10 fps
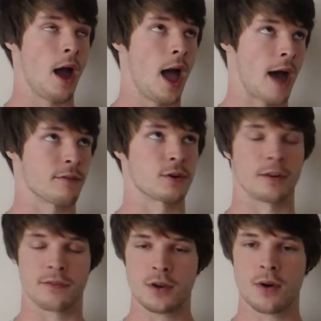
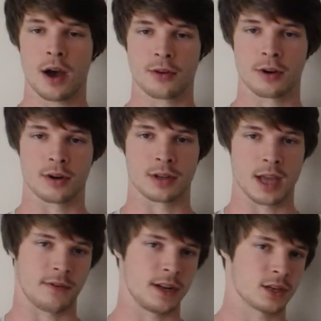after a few other
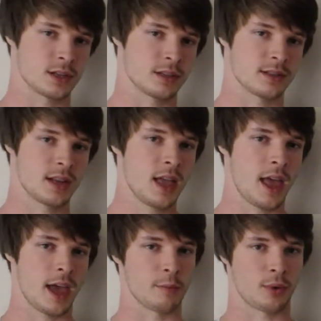definitions
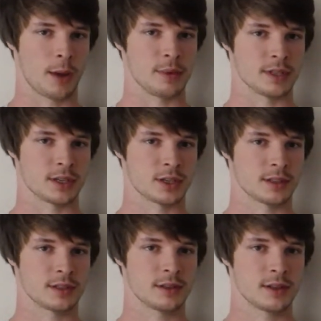and
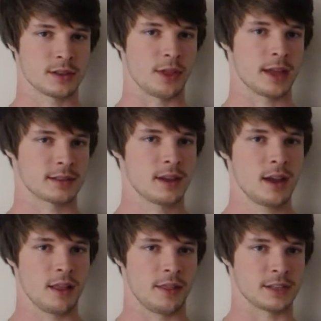propositions. So that's
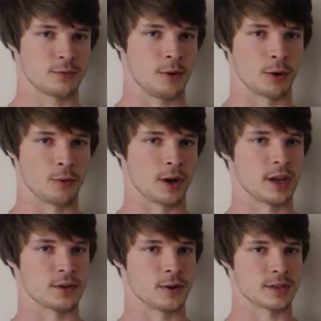what we're
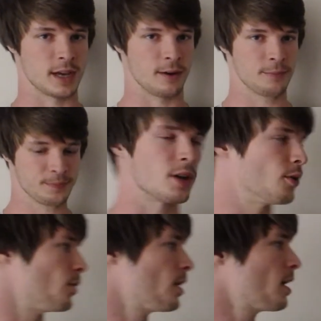working towards now.
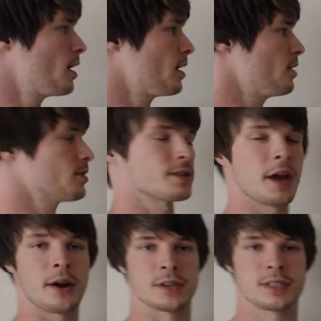So here's
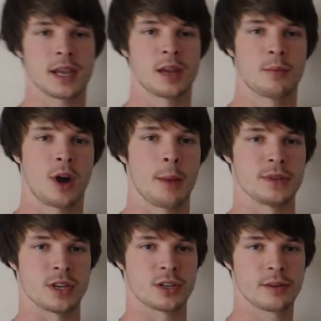our second
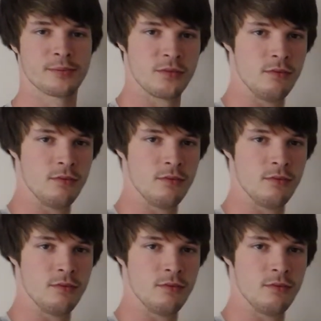proposition.